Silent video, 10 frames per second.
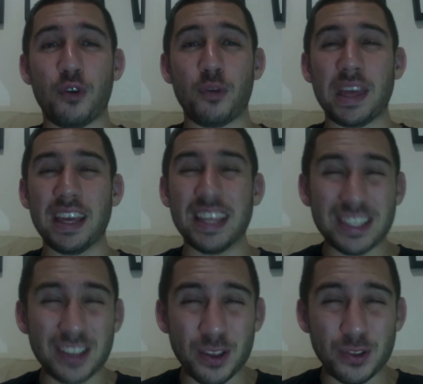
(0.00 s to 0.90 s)
me.
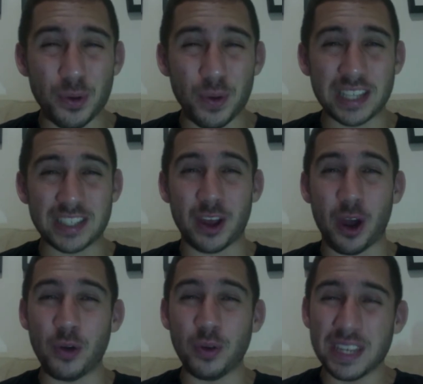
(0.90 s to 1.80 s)
There's only two weeks to
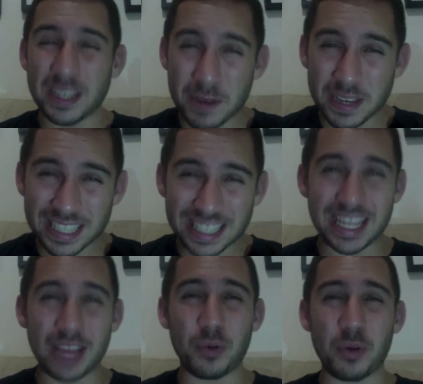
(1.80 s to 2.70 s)
go.
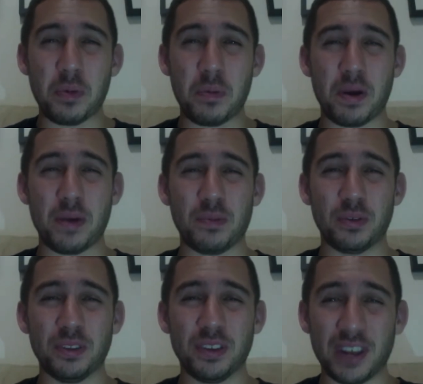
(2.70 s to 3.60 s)
Stick with me,
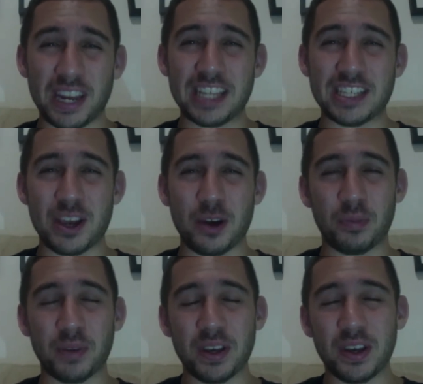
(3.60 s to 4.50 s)
people. I need your
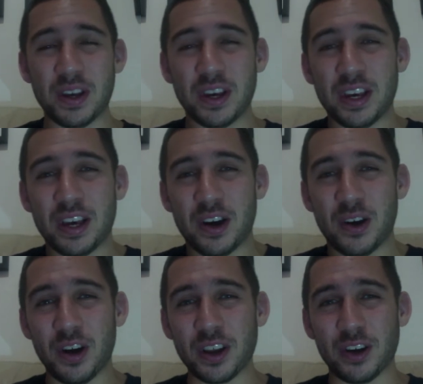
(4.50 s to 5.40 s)
help.
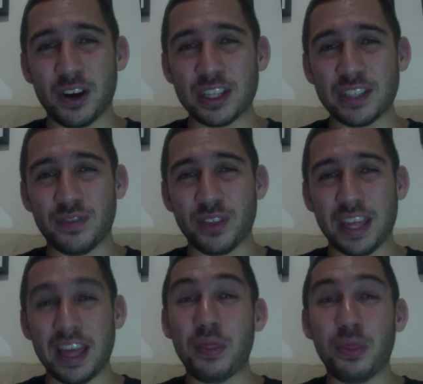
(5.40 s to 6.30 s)
Alright, guys, for
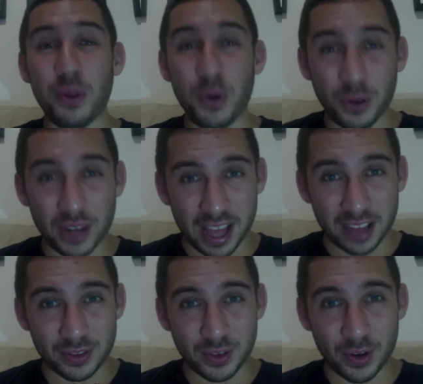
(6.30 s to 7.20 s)
the third
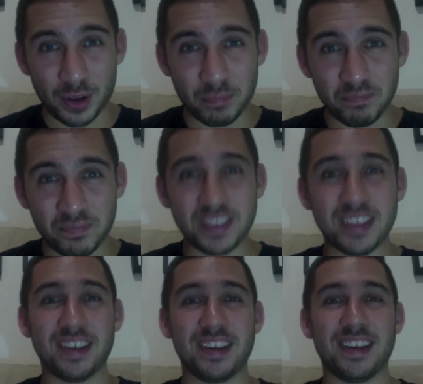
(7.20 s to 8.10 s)
last time,
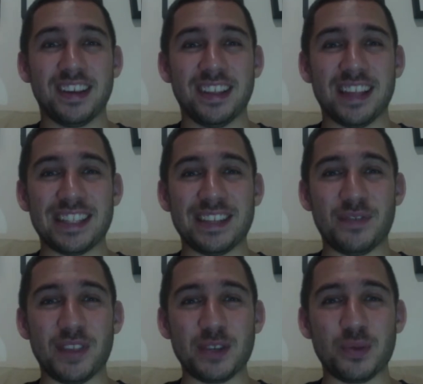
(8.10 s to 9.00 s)
that's
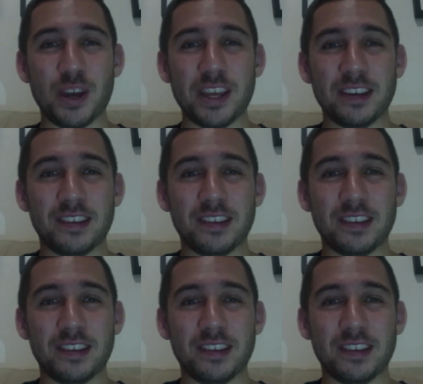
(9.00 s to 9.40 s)
it for this week.